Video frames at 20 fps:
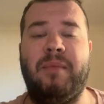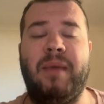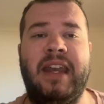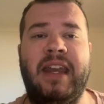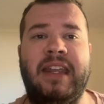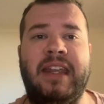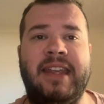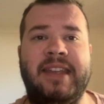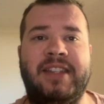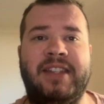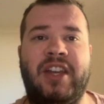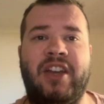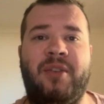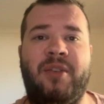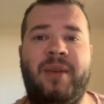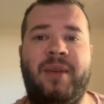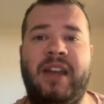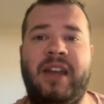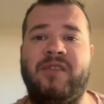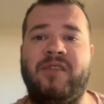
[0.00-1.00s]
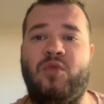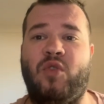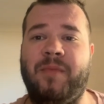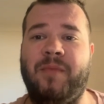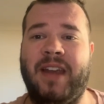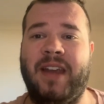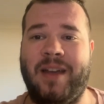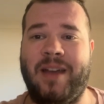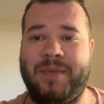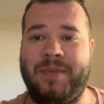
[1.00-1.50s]
many years ago when he was
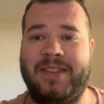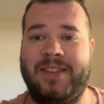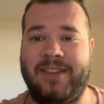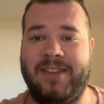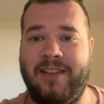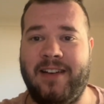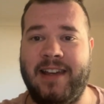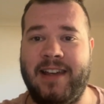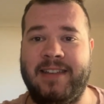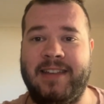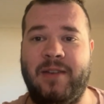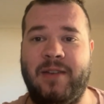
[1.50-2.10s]
warming up his tyres.